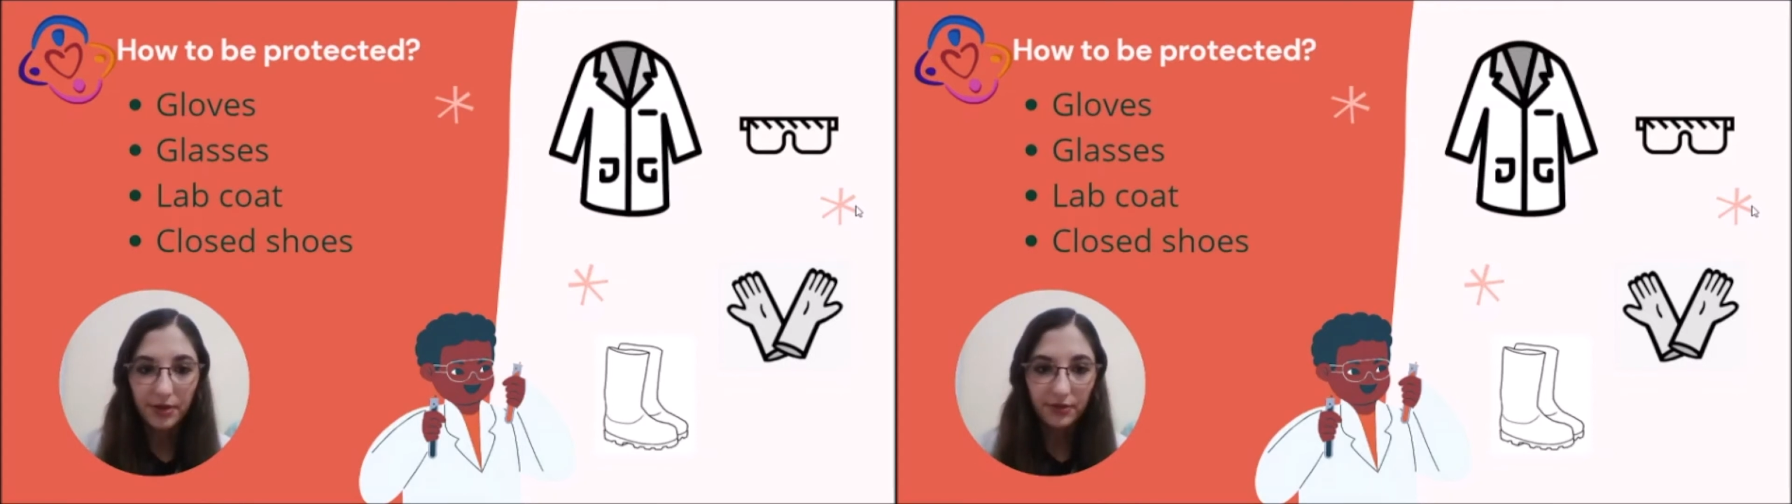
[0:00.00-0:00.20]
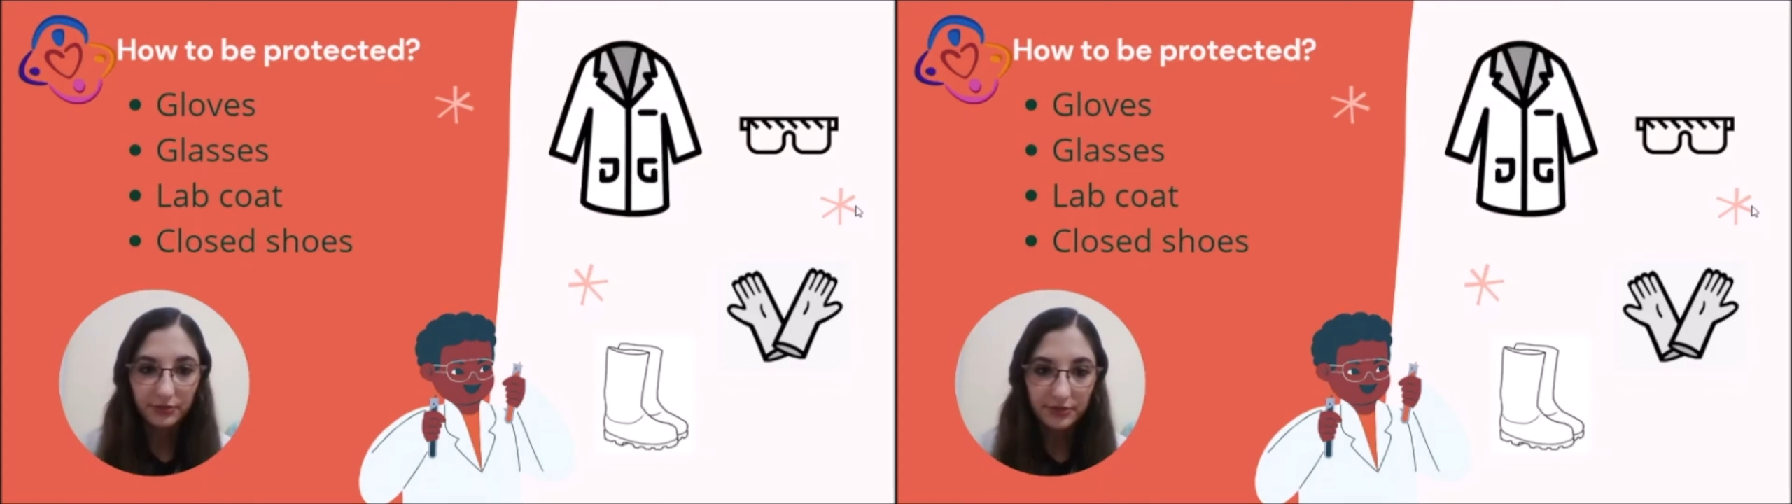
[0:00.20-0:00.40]

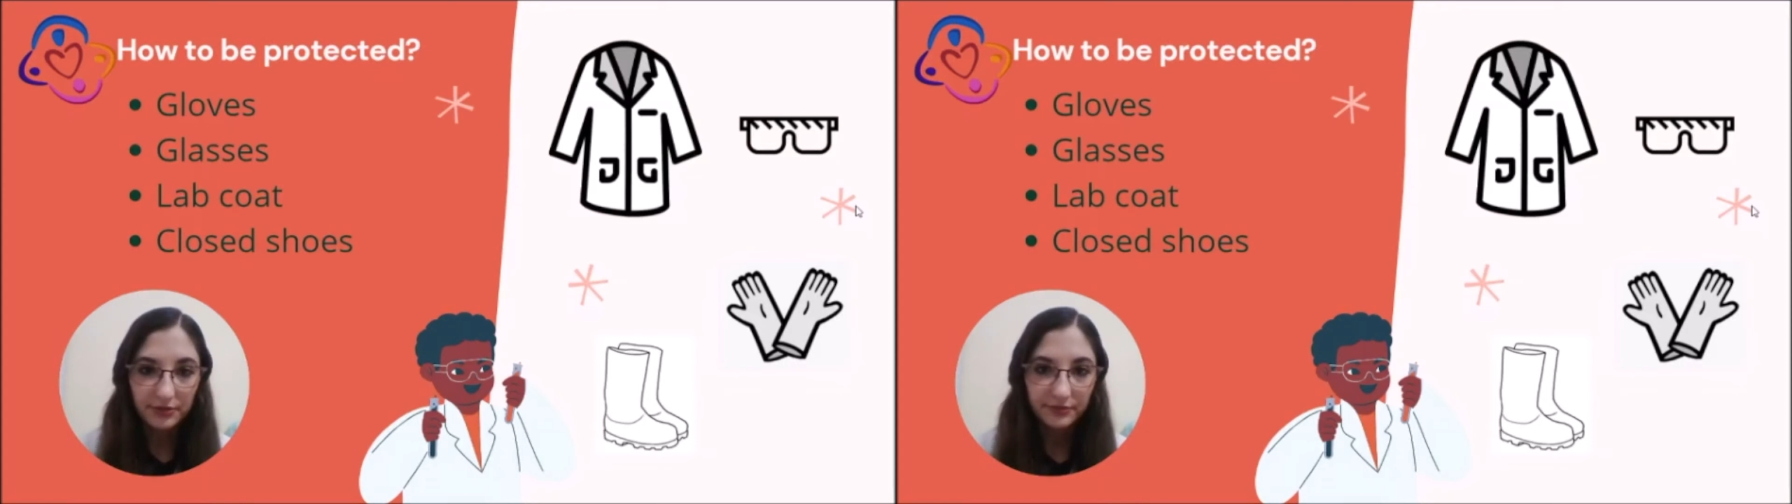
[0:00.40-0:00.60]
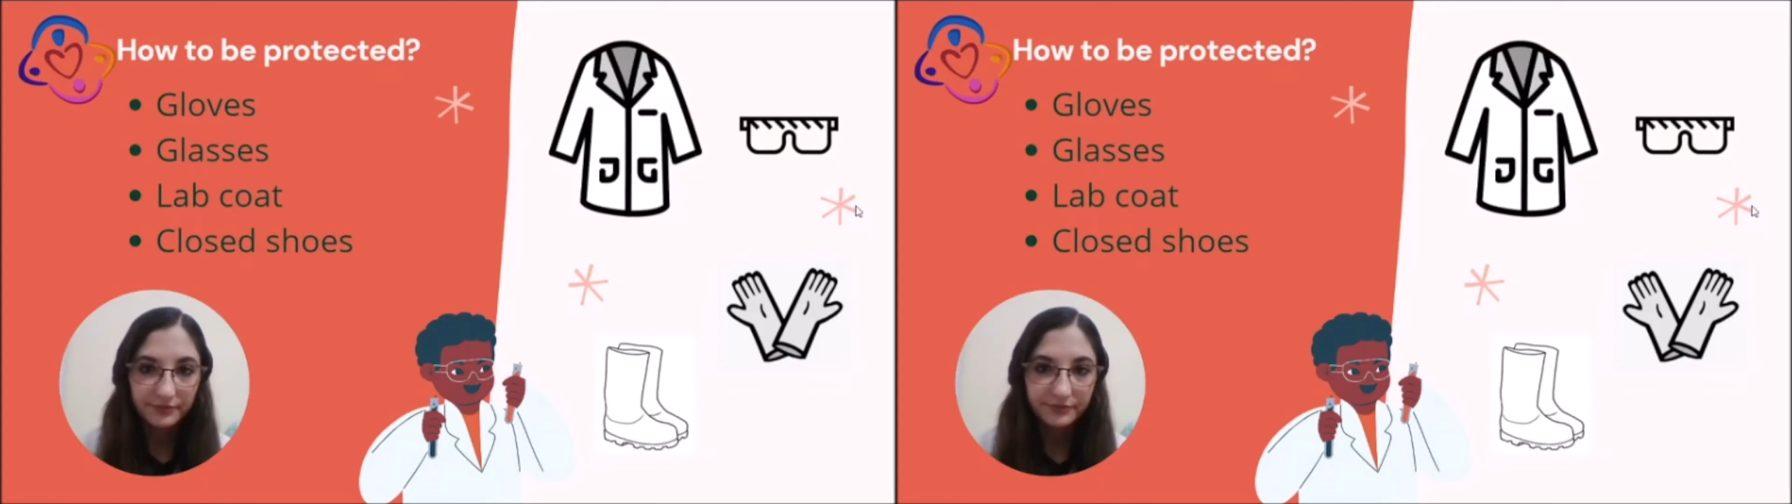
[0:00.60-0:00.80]
coat.
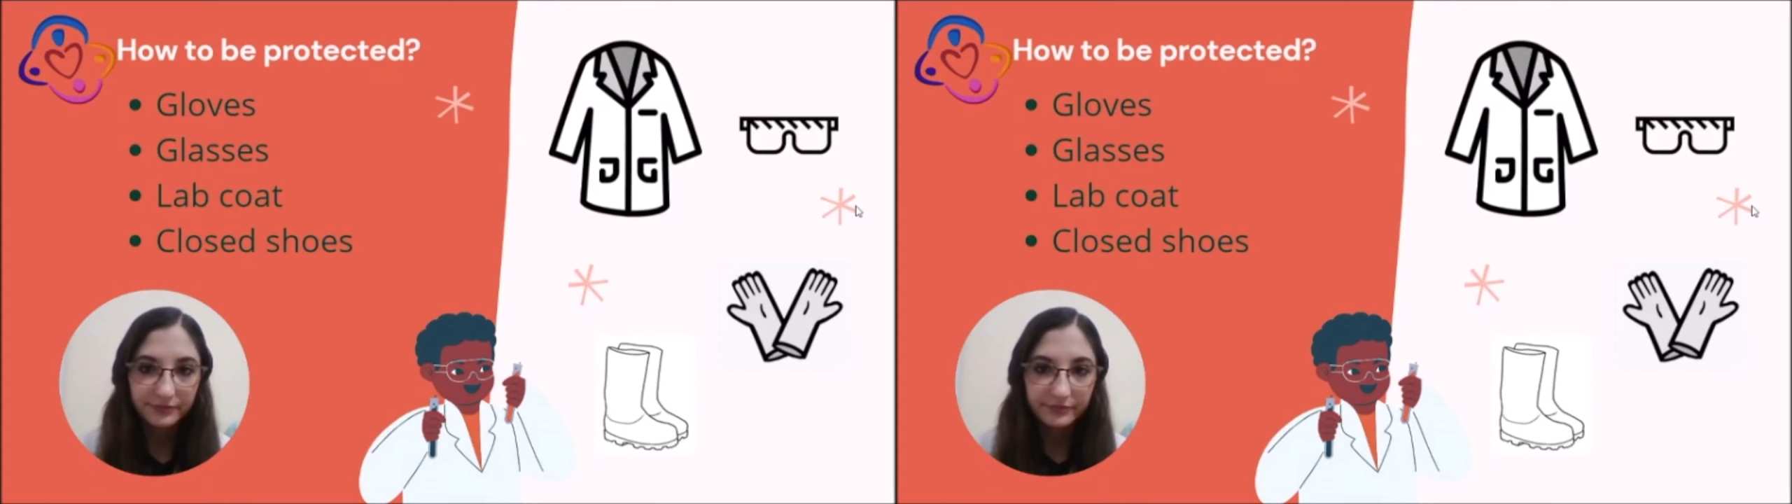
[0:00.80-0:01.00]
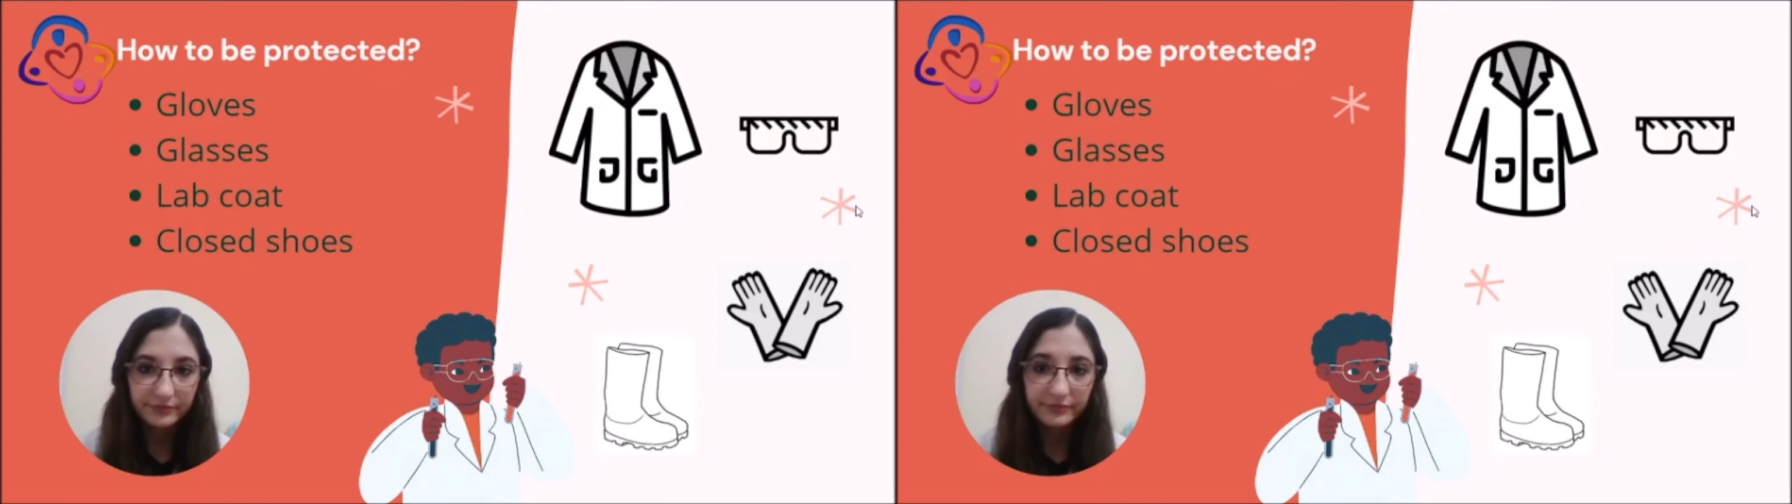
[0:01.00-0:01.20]

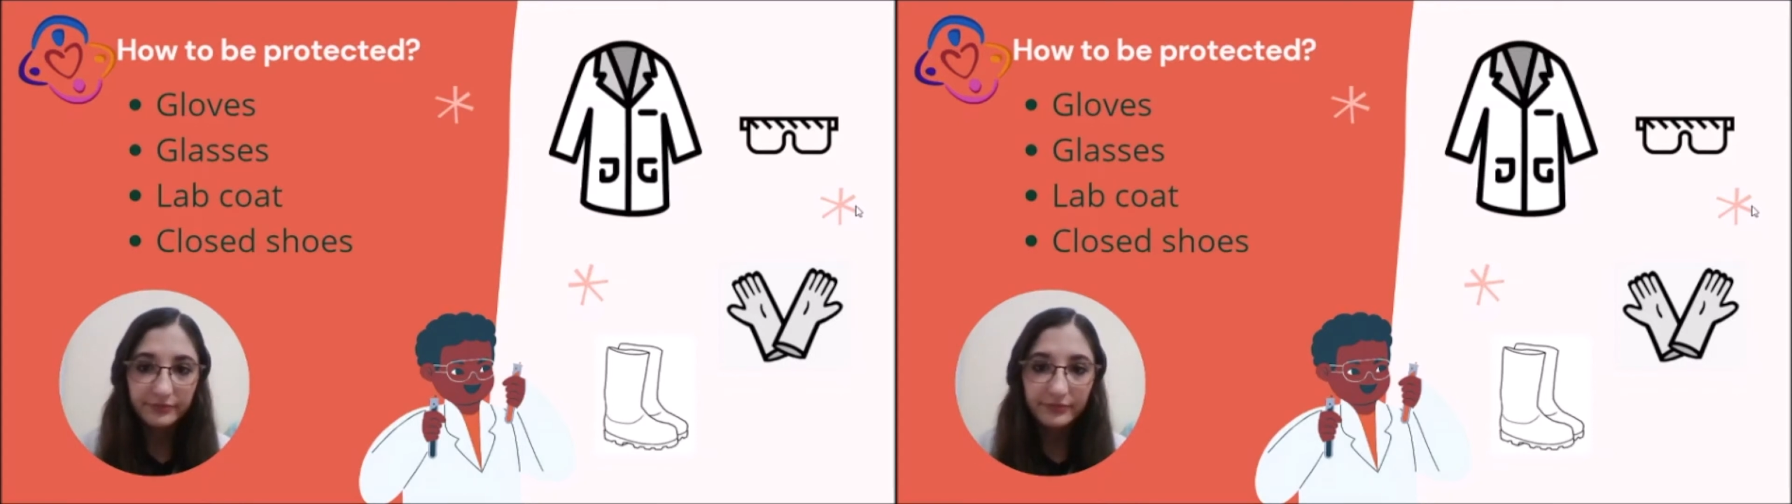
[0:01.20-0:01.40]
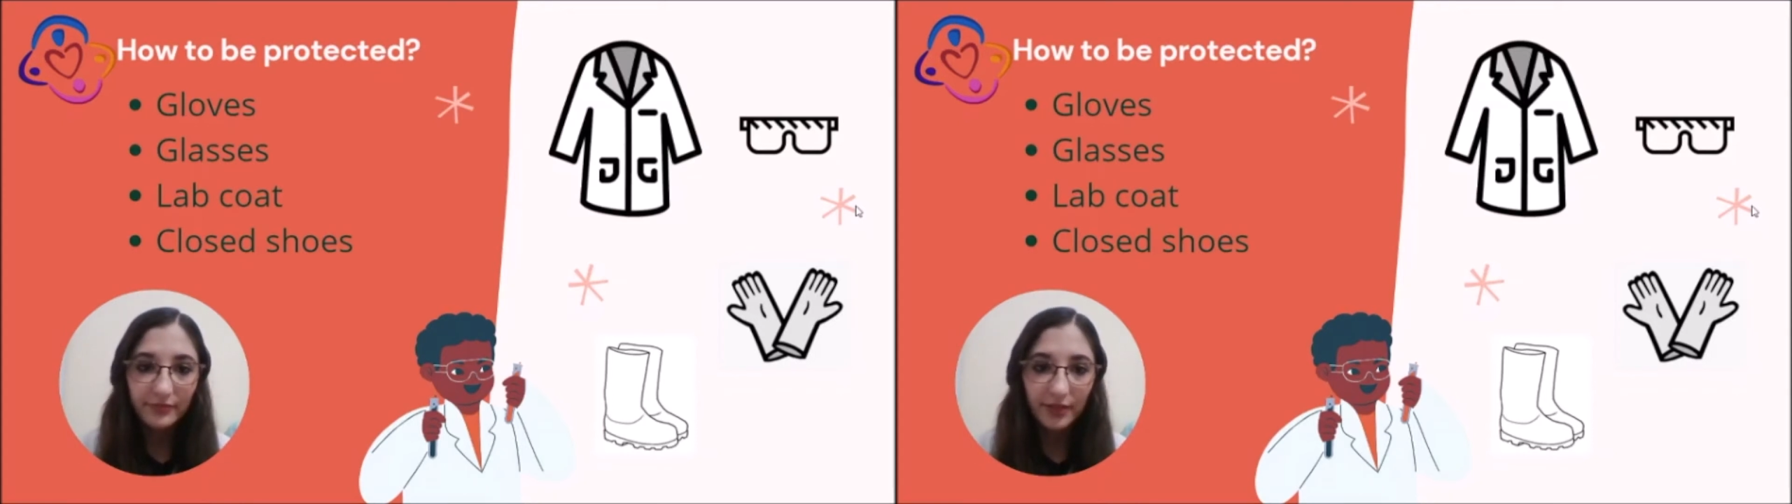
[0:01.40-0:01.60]

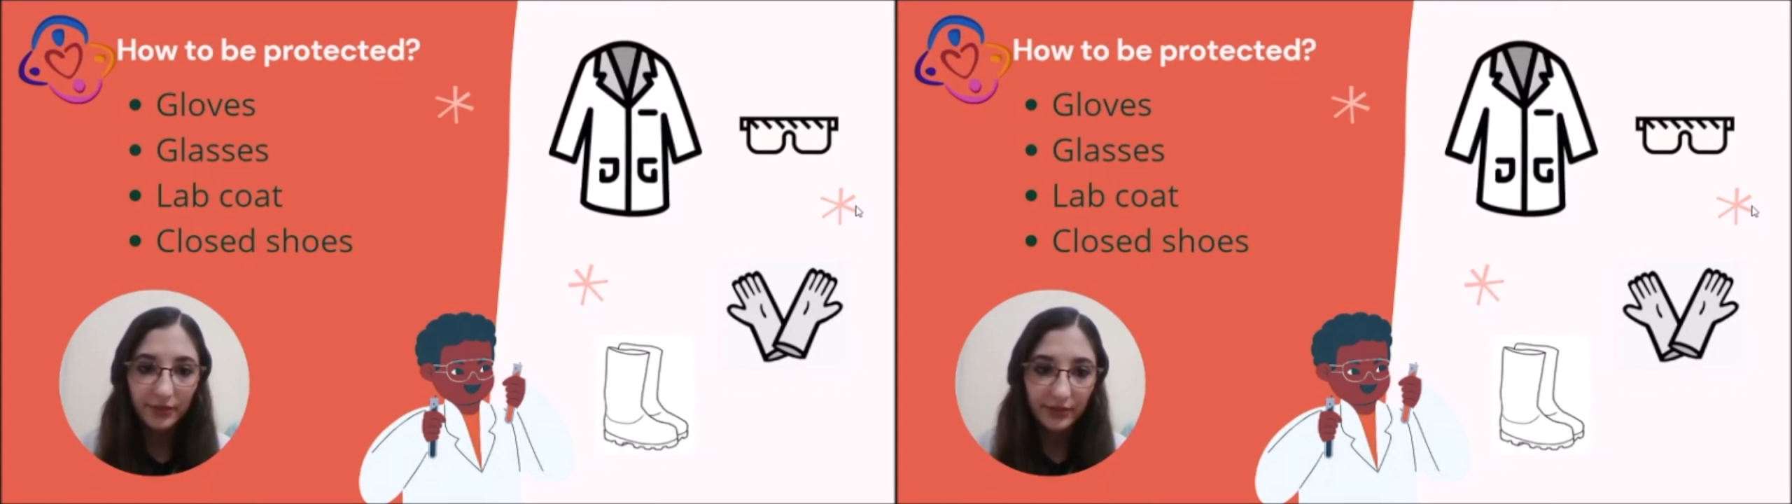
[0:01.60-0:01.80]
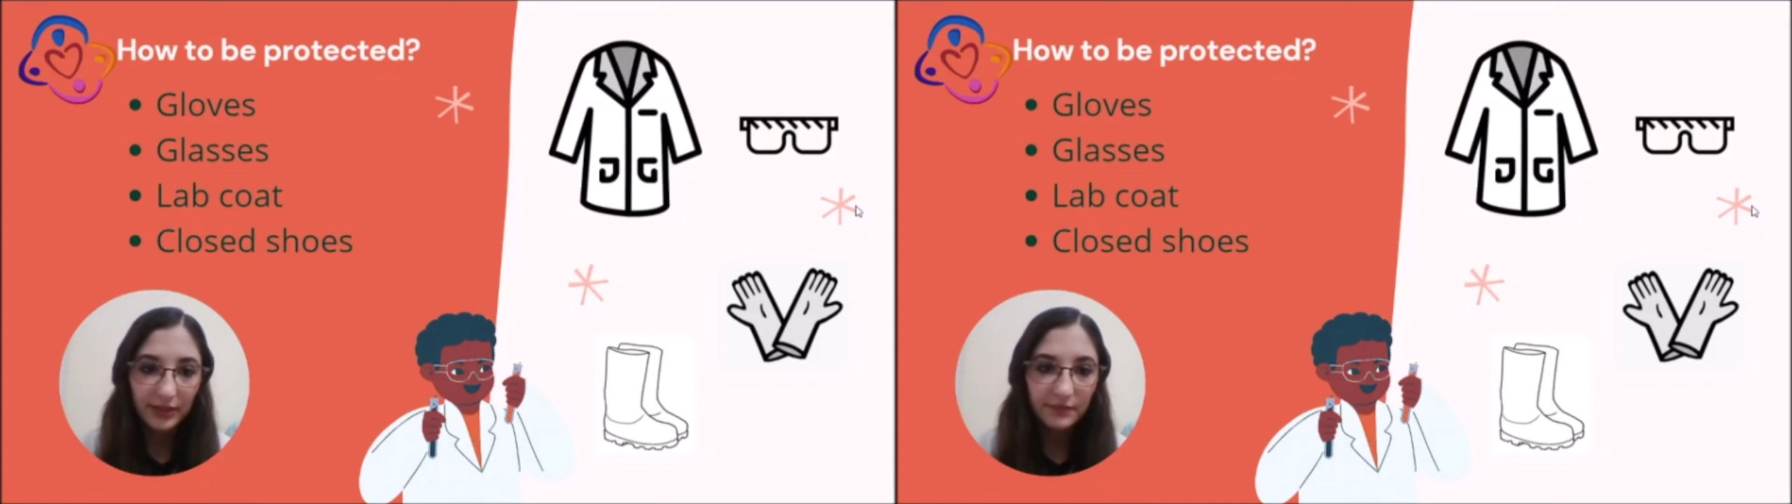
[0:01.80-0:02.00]

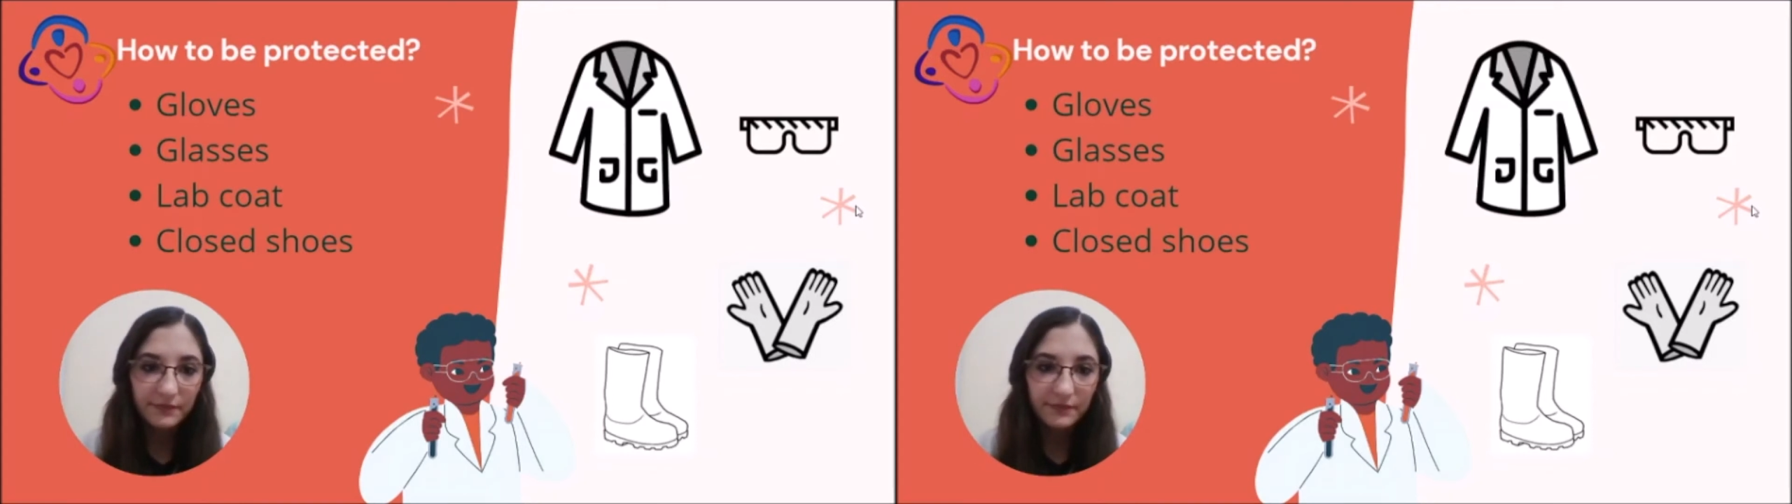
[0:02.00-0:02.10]
Okay?